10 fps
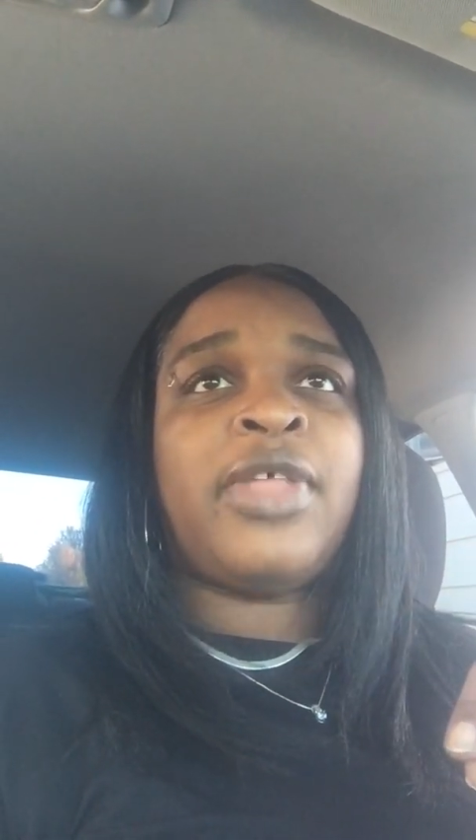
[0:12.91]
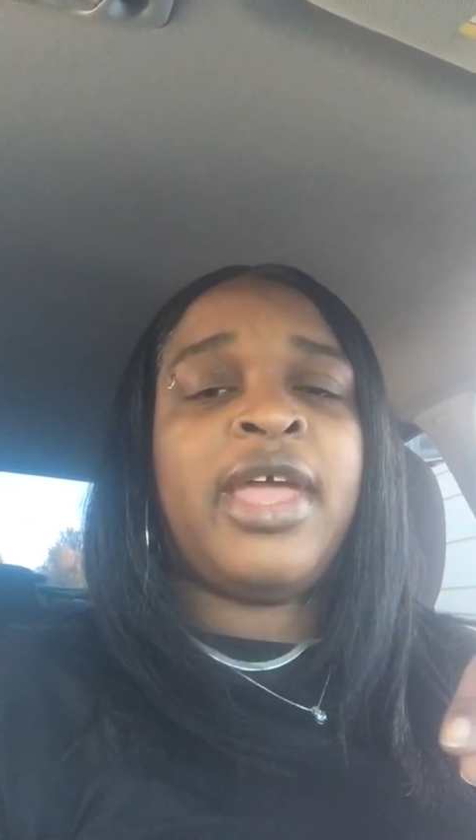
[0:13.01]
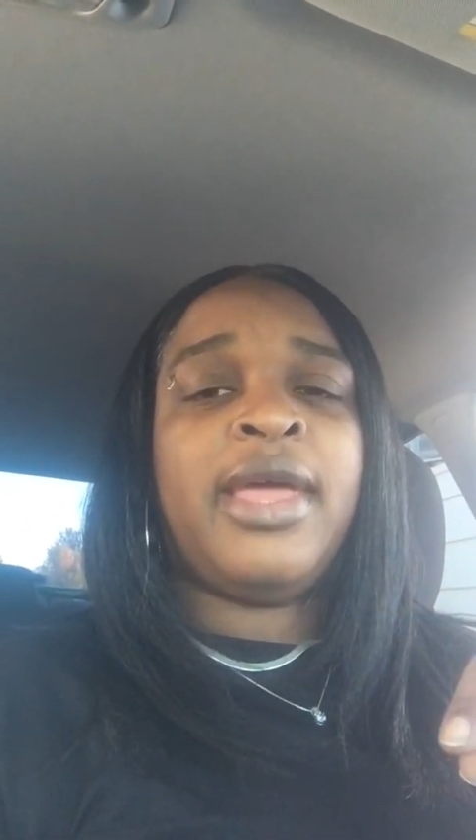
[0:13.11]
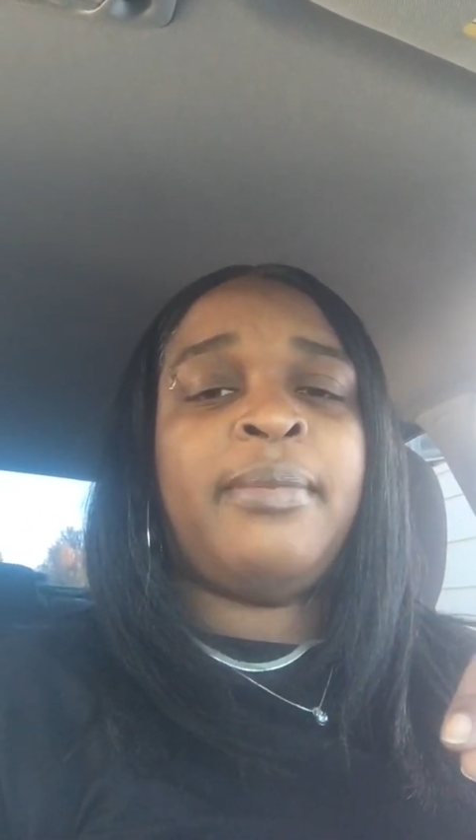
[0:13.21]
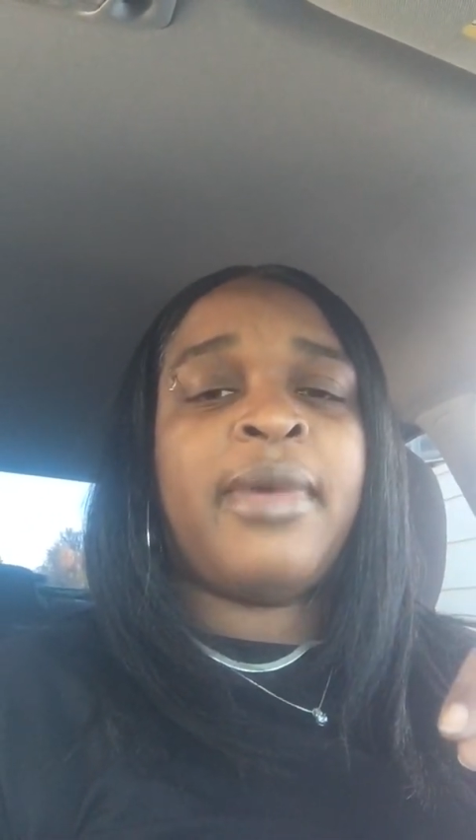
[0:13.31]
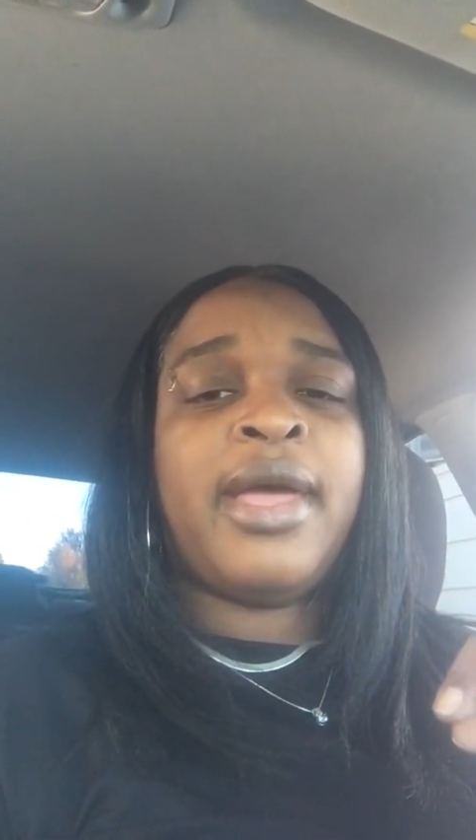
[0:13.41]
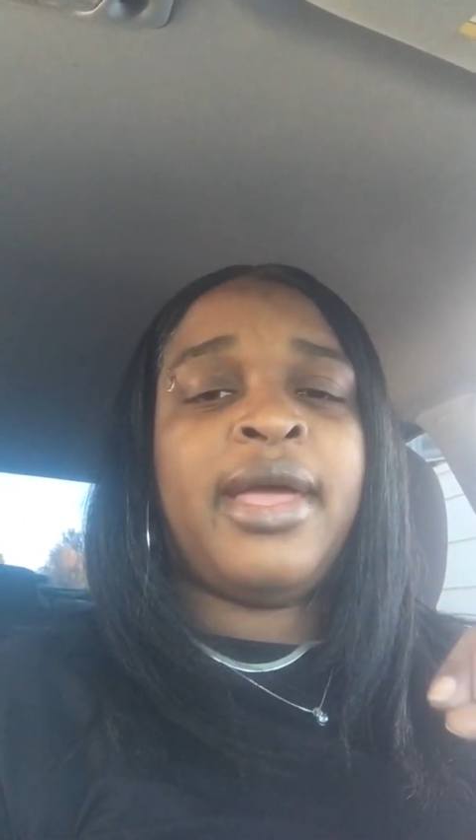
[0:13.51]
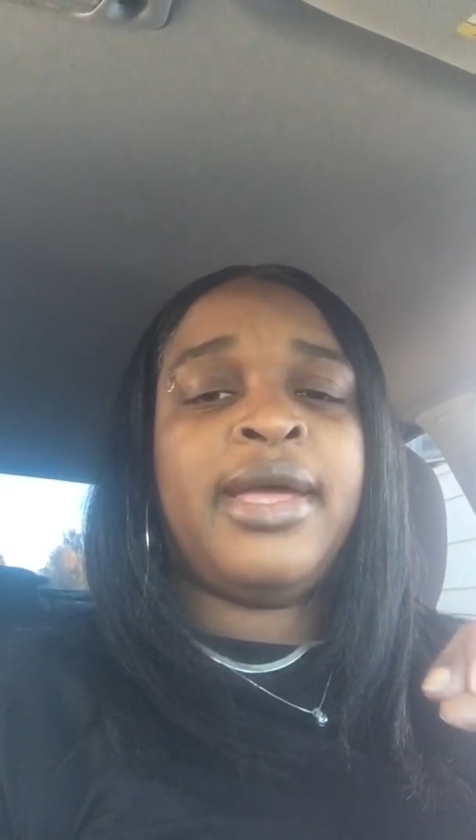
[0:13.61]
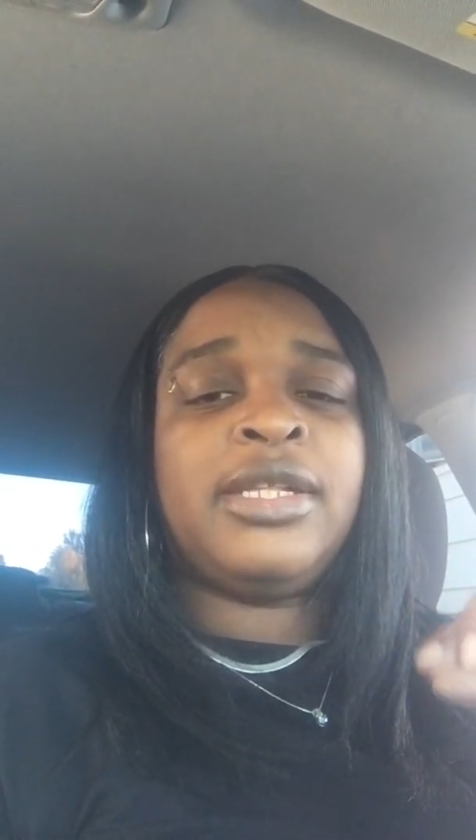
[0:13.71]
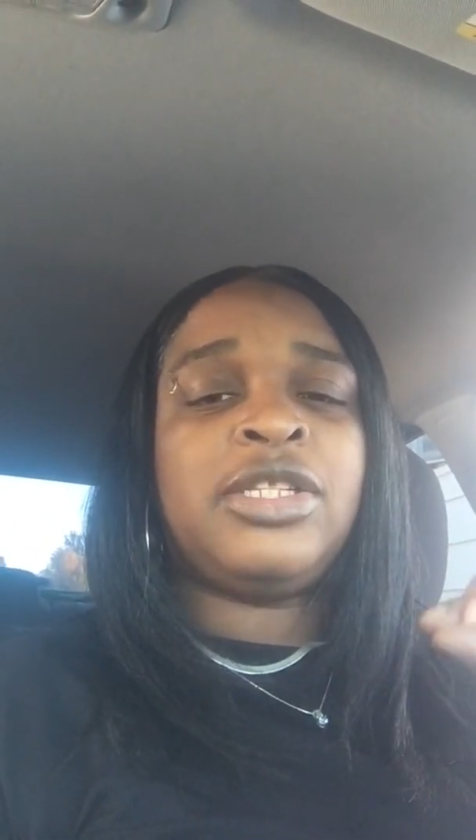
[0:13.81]
that
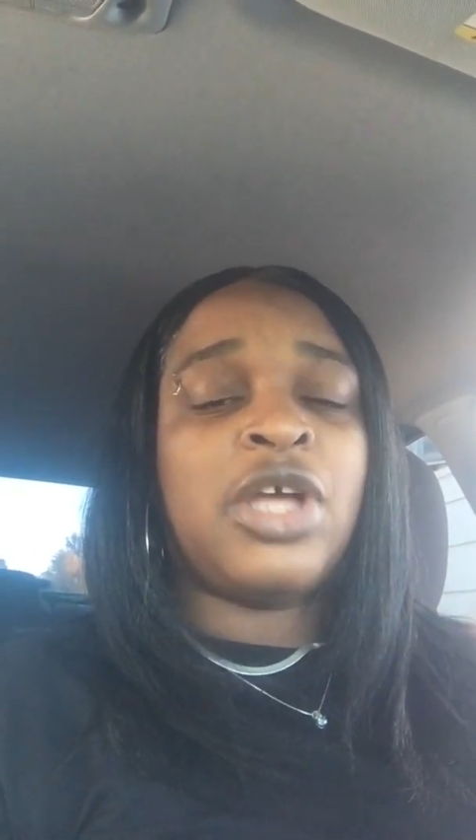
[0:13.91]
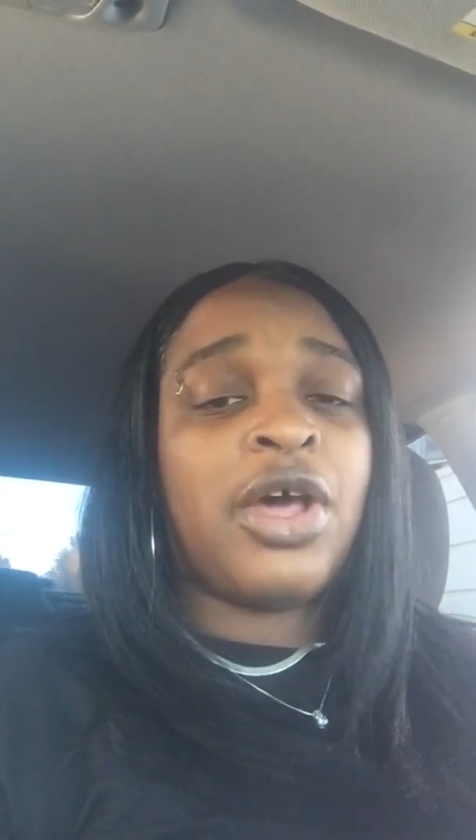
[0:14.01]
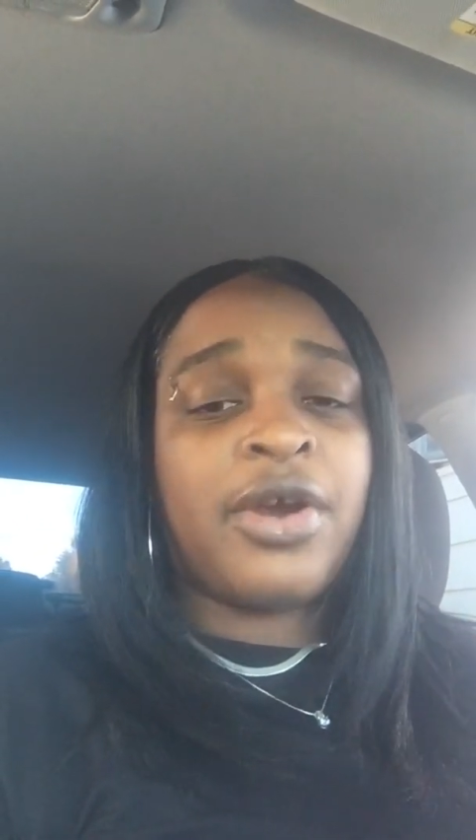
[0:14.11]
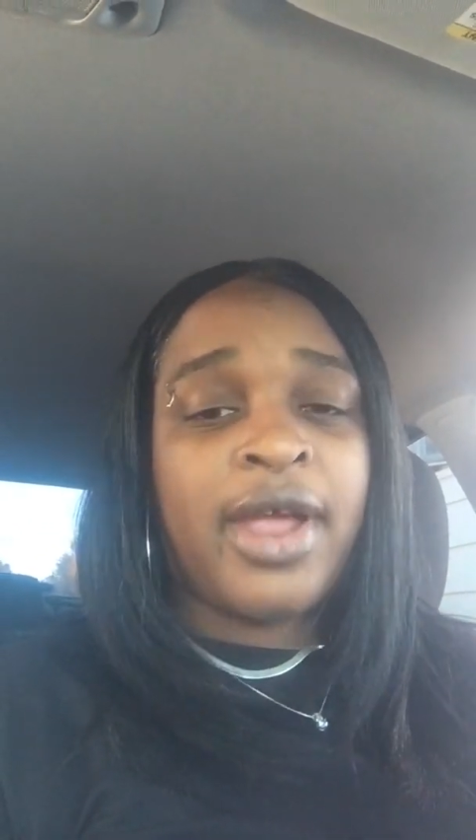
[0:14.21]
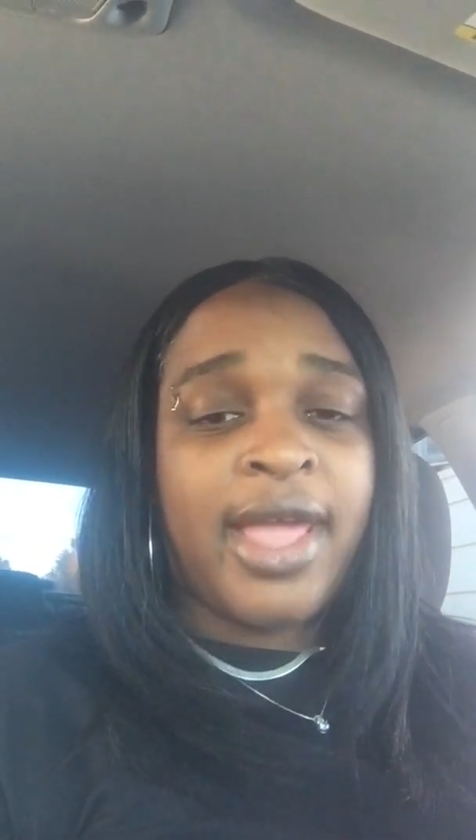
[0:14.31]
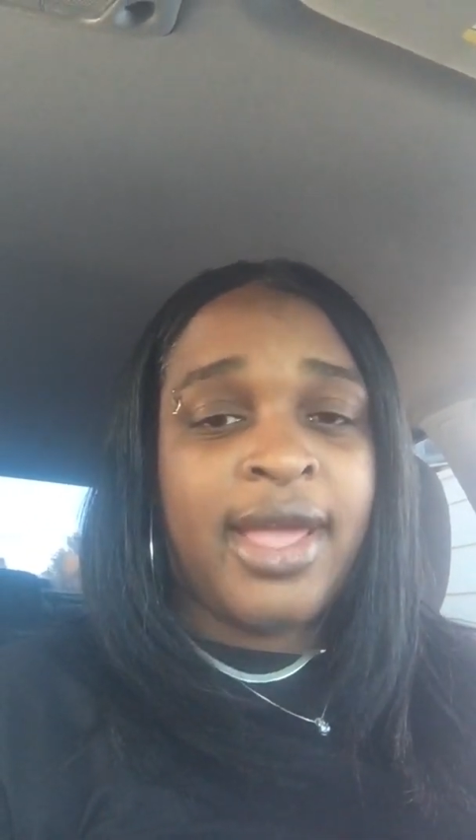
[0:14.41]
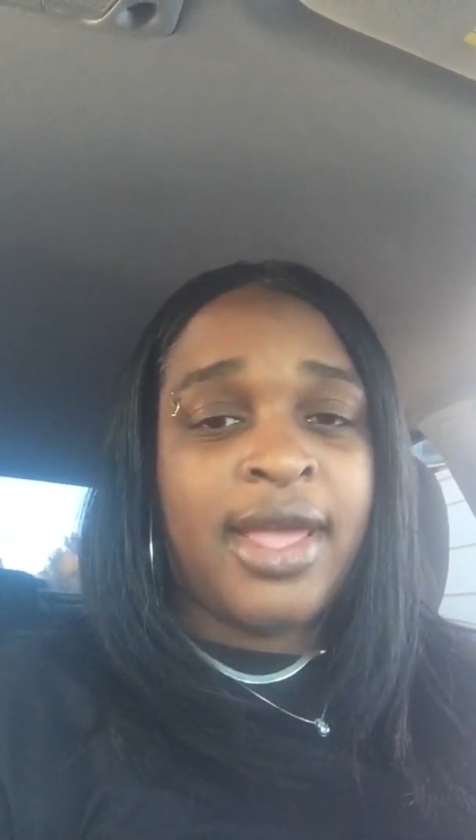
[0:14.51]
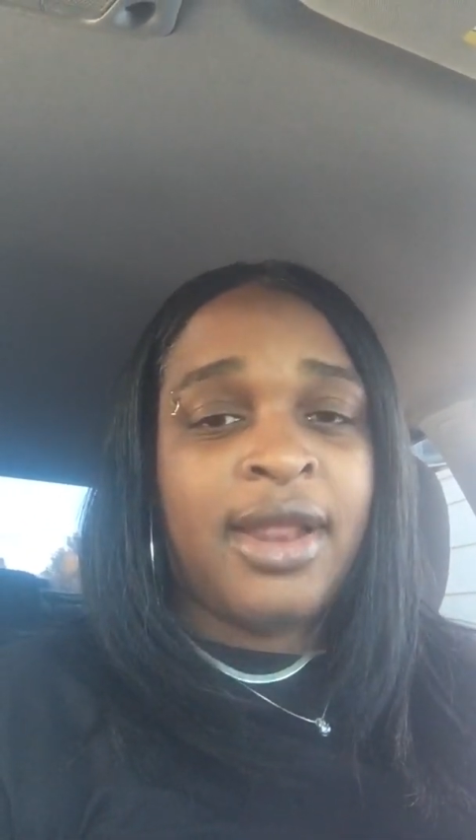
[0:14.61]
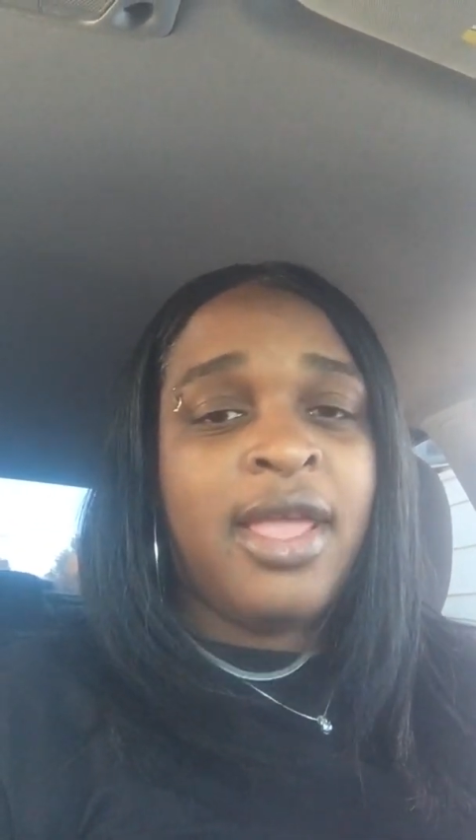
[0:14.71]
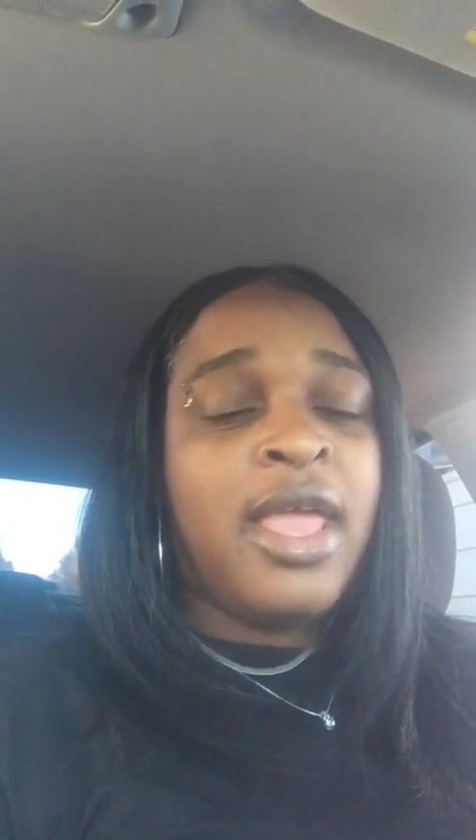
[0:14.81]
my daughter had,